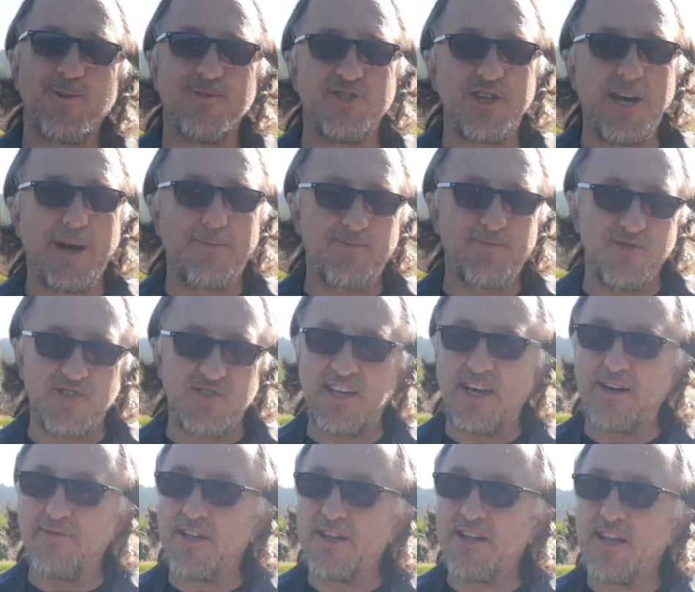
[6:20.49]
and chapter
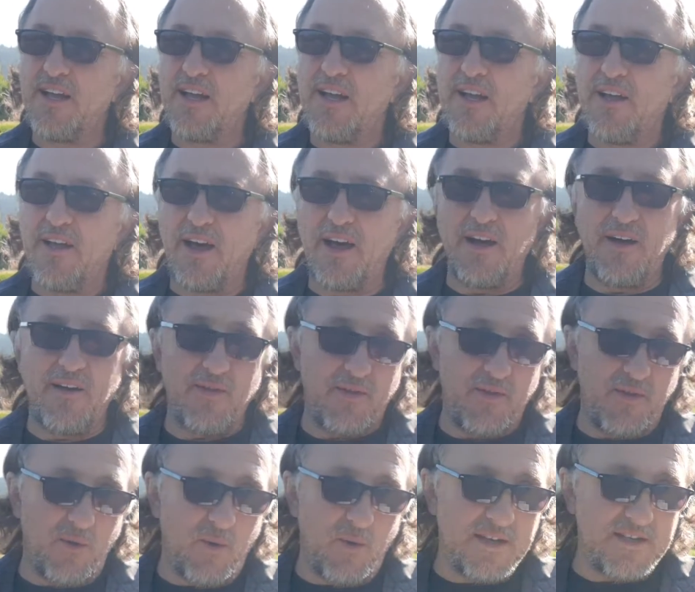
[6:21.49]
7
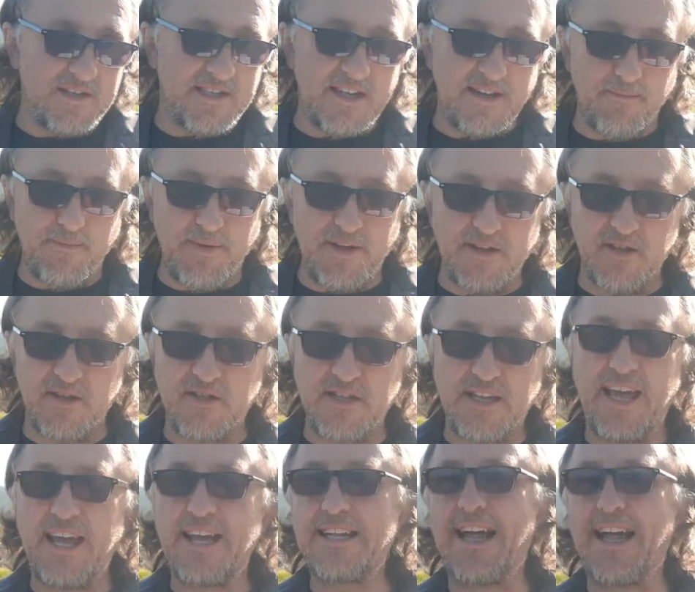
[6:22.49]
the ones that have been taken